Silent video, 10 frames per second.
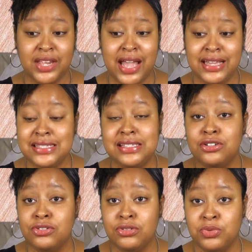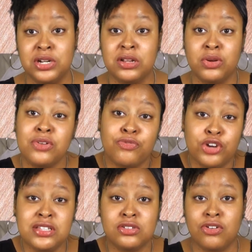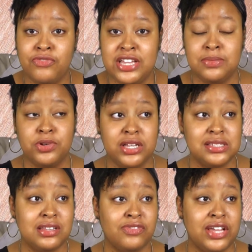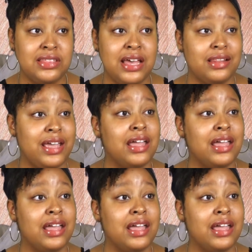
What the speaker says: I can still, we're friends on Facebook and stuff like that.